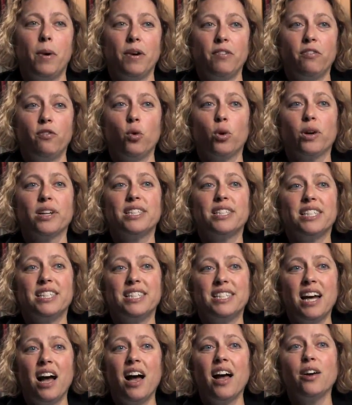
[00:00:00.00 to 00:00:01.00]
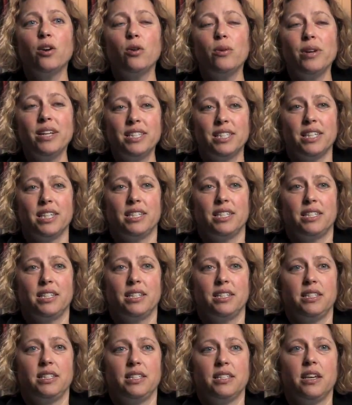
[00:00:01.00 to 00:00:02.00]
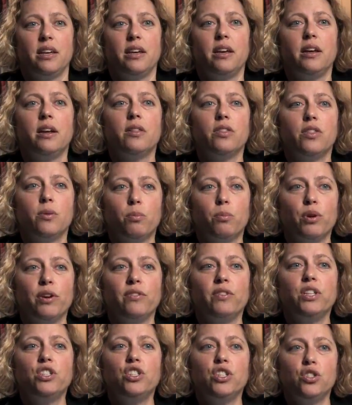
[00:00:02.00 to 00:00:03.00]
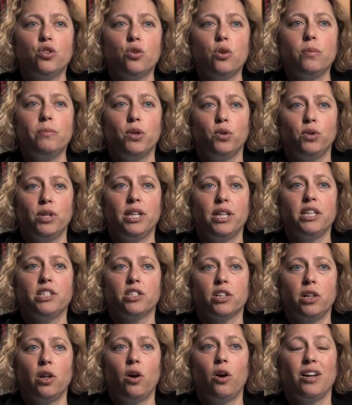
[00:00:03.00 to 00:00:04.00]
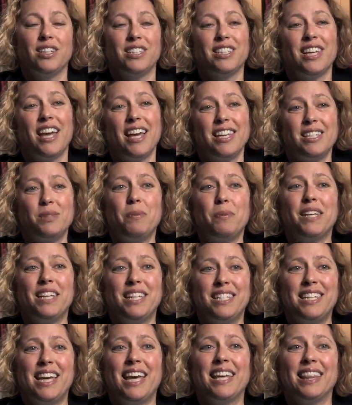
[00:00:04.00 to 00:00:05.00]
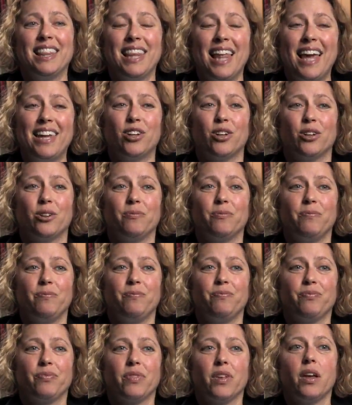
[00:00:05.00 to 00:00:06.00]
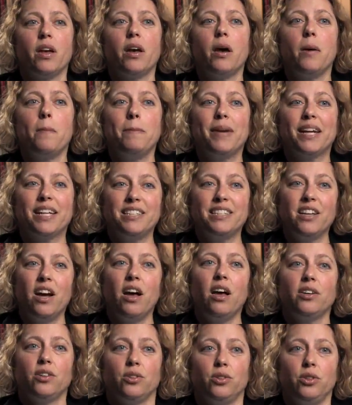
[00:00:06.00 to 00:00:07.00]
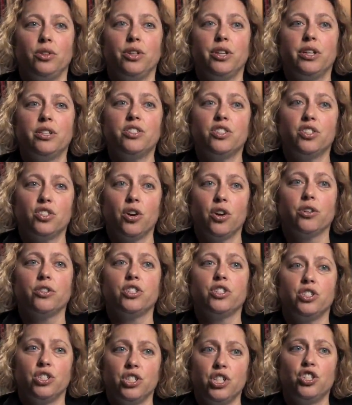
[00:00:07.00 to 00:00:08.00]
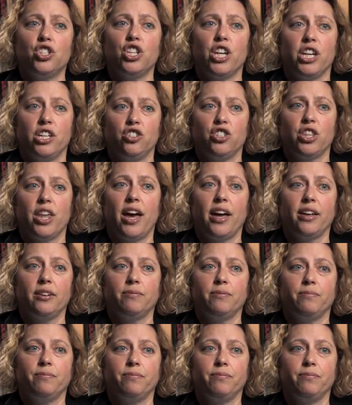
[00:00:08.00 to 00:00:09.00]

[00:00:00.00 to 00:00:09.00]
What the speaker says: But for its entire existence, the Privileges or Immunities Clause has been a dead letter. McDonald starts to change that.